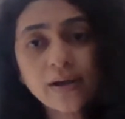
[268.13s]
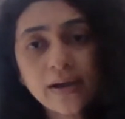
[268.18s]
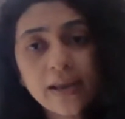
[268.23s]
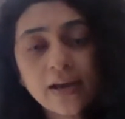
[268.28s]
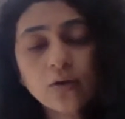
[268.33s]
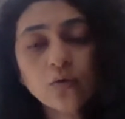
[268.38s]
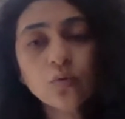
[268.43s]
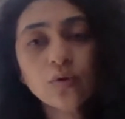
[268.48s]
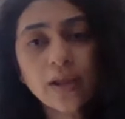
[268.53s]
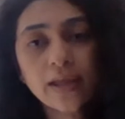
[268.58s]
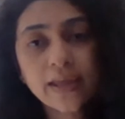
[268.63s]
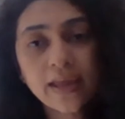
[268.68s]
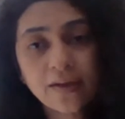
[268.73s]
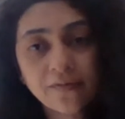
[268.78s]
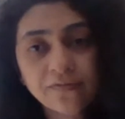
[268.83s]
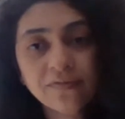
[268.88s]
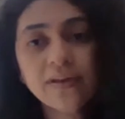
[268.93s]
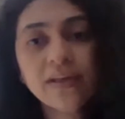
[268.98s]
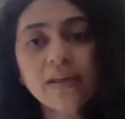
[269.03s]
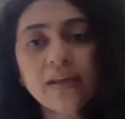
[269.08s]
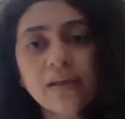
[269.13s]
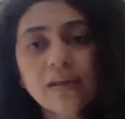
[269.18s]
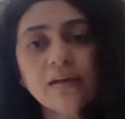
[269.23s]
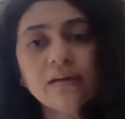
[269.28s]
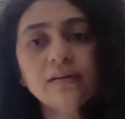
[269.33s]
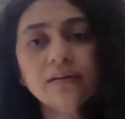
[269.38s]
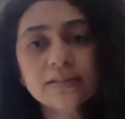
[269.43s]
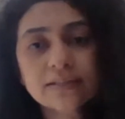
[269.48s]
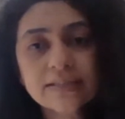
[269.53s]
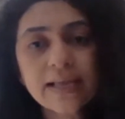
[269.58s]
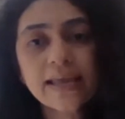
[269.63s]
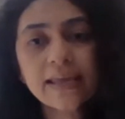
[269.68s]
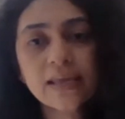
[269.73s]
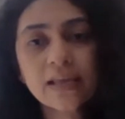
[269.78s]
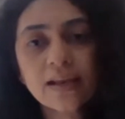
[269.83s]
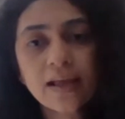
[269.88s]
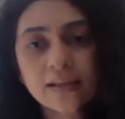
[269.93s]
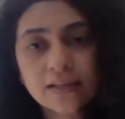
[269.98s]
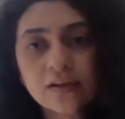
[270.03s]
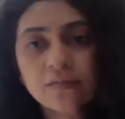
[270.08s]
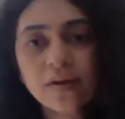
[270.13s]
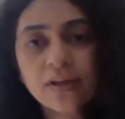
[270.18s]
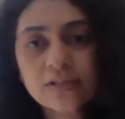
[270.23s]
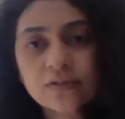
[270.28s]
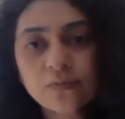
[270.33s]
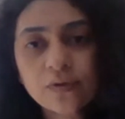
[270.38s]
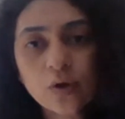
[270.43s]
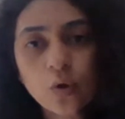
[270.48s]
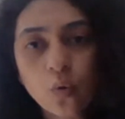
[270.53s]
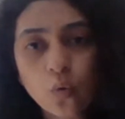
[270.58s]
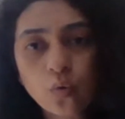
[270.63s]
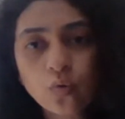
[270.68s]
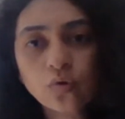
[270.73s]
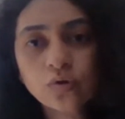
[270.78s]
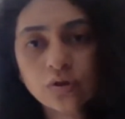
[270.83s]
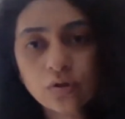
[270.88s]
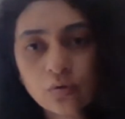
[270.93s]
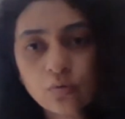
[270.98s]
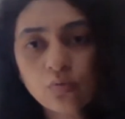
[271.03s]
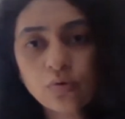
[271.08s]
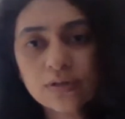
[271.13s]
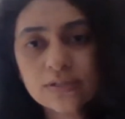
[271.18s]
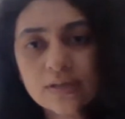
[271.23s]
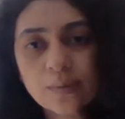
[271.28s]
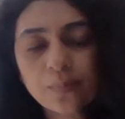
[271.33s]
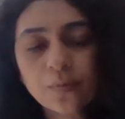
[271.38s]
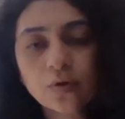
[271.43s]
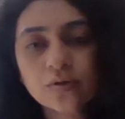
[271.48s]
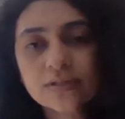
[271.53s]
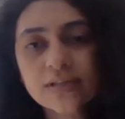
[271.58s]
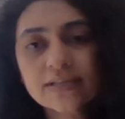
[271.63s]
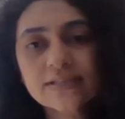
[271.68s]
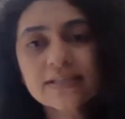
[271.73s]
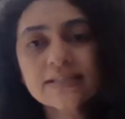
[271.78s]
day two, like every cycle otherwise we go through is a process.